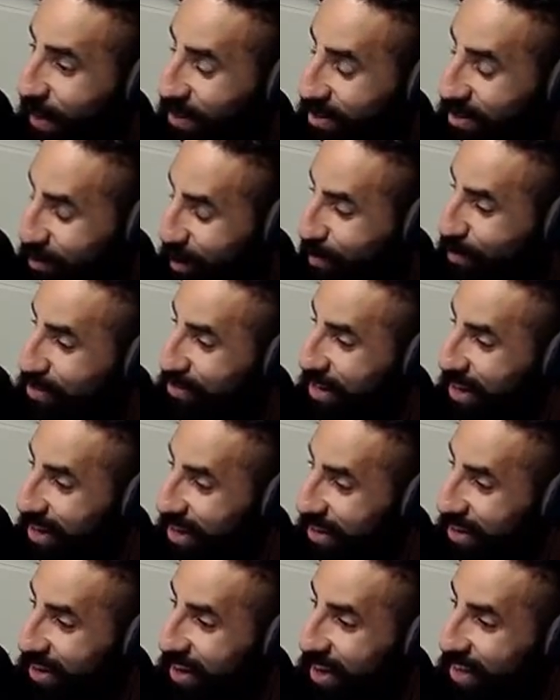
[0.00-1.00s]
Well, that's what I'm
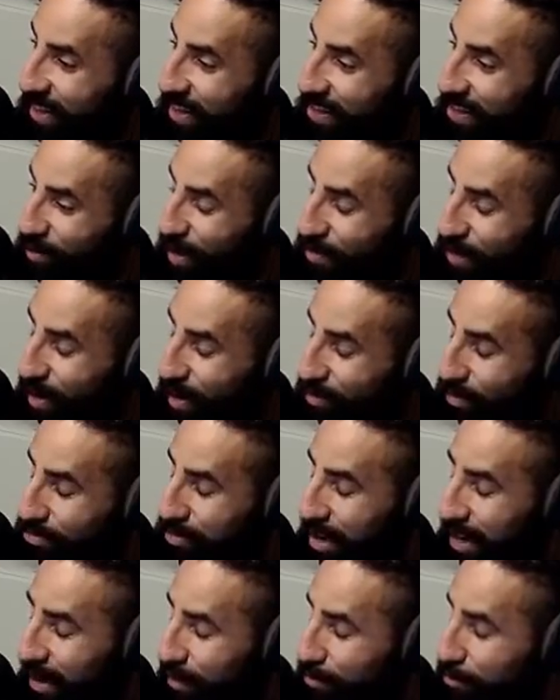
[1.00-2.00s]
saying. Yeah, that's why
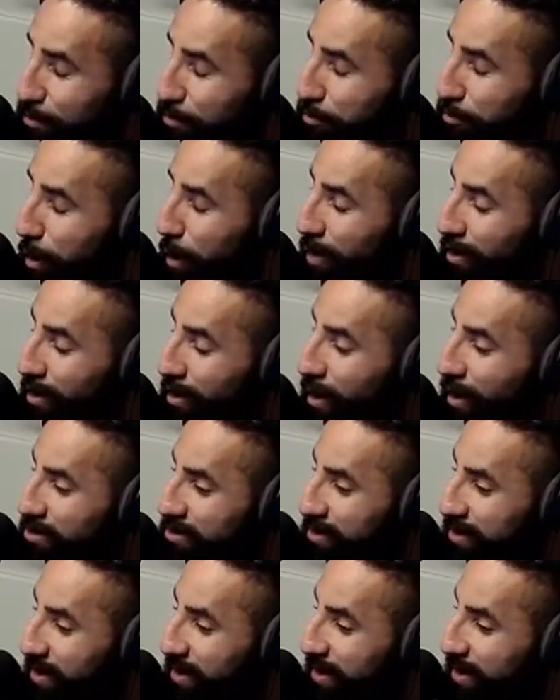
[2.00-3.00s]
I'm taking Paul
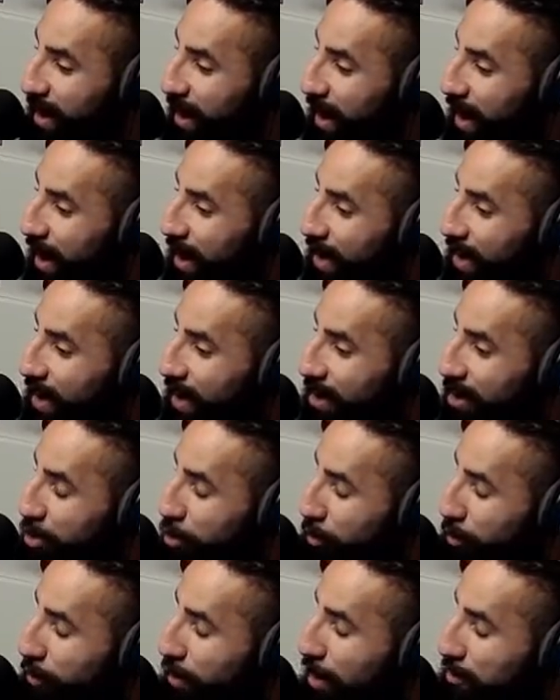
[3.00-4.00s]
Kuharsky in a
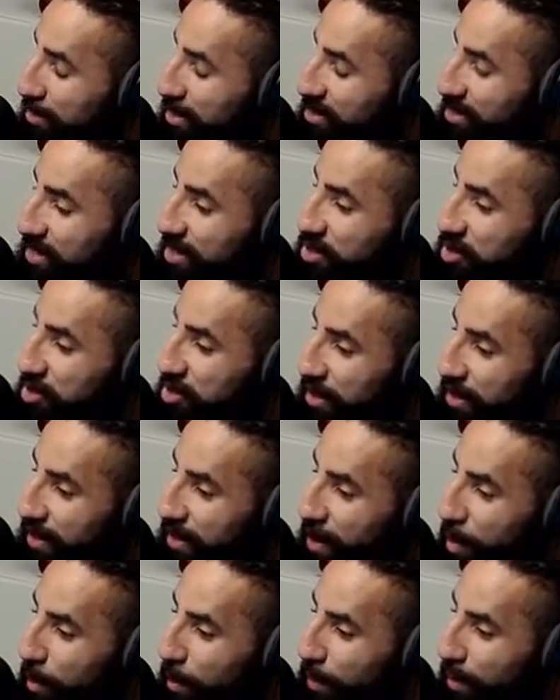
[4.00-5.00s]
3-round decision,
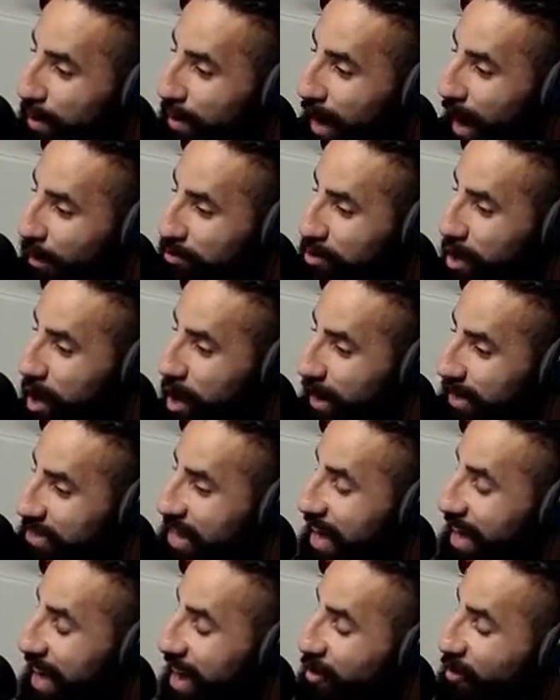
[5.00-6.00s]
but I'm
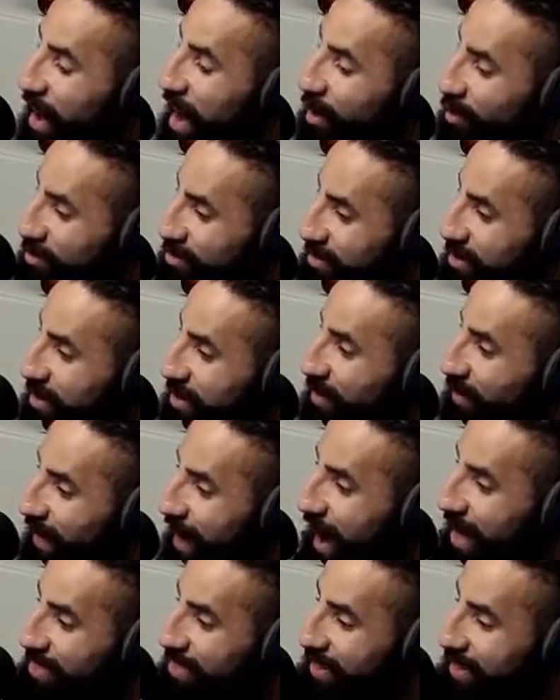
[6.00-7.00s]
talking 10-8 rounds, though.
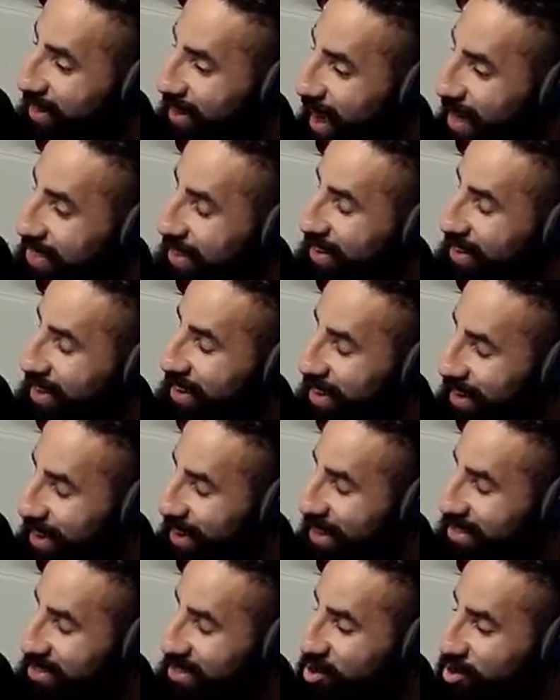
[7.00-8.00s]
I think
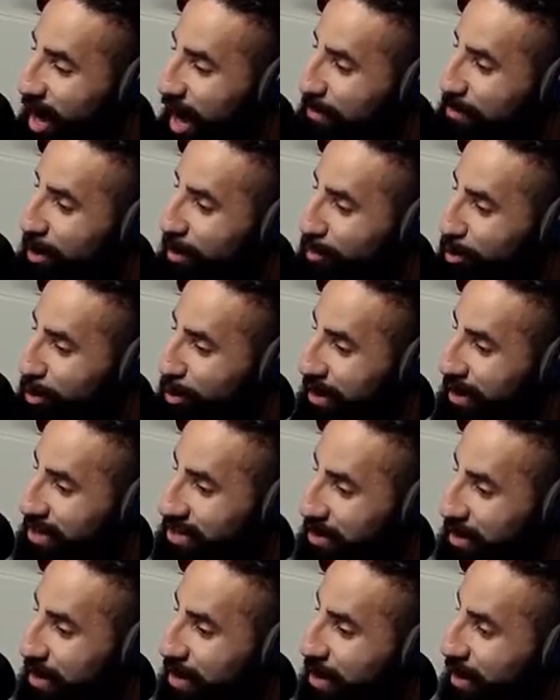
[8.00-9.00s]
he gets the job done pretty
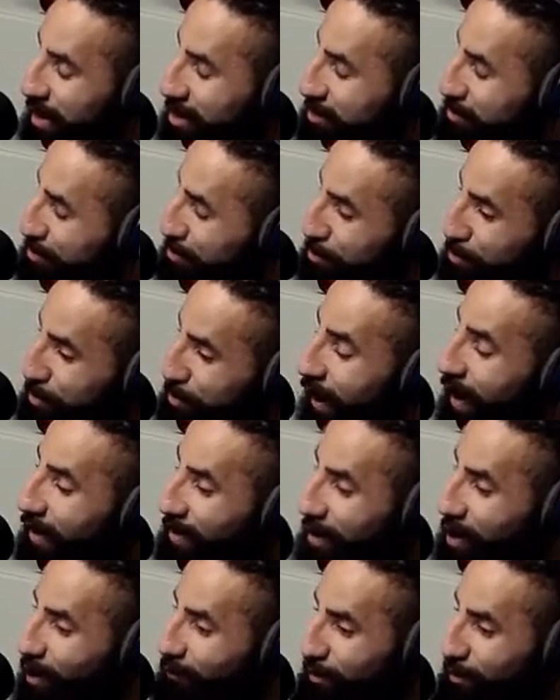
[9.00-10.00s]
easily. Because
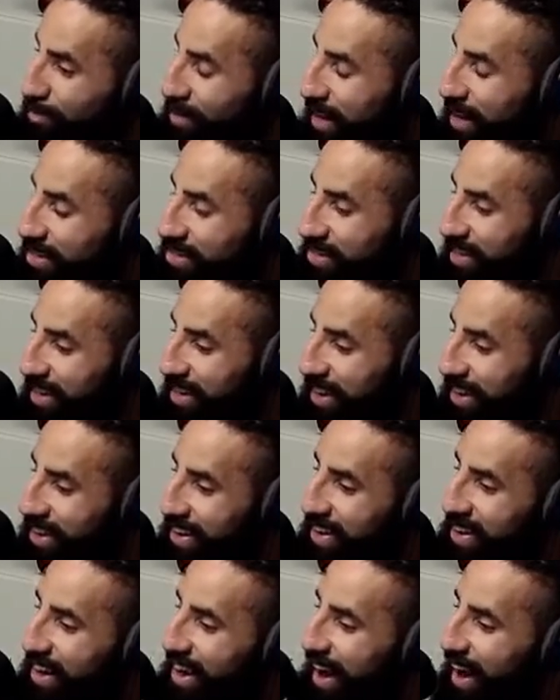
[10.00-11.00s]
Paul, from Tennessee,
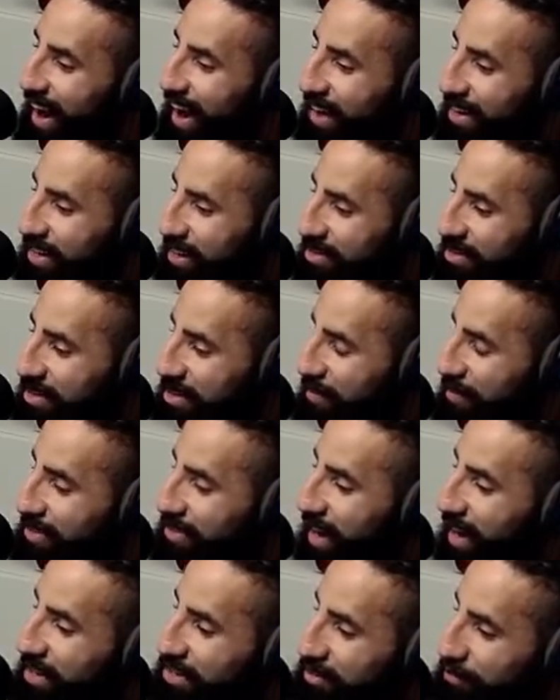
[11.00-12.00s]
he's covered
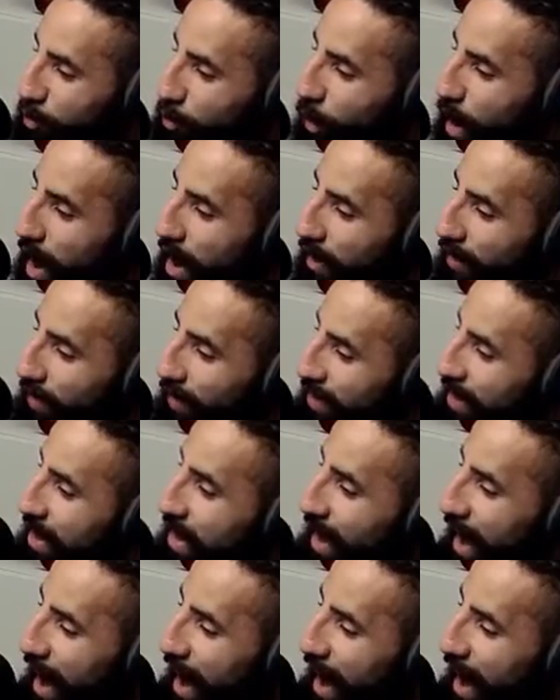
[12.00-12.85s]
the Titans for a while.